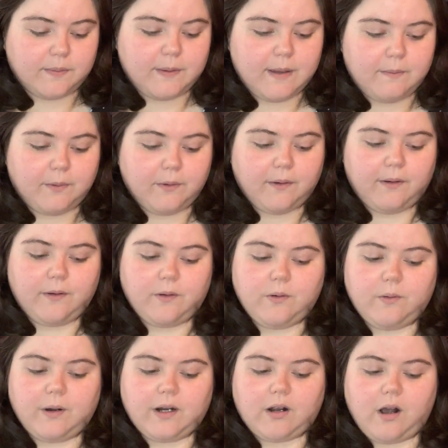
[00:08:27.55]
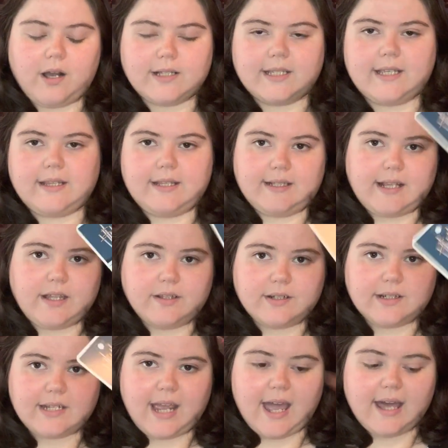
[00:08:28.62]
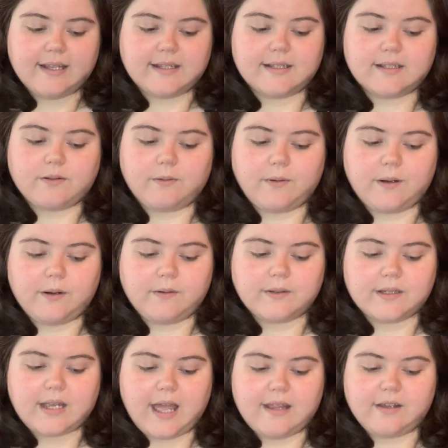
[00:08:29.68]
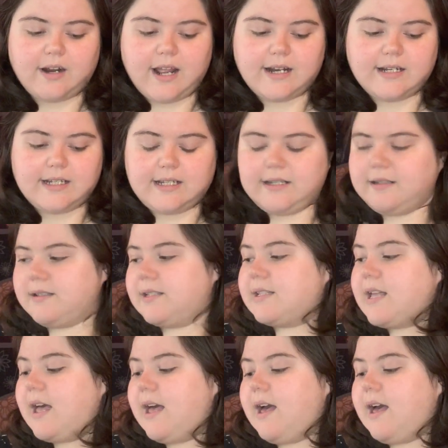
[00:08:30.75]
people who are causing these other deaths, quote, other endings,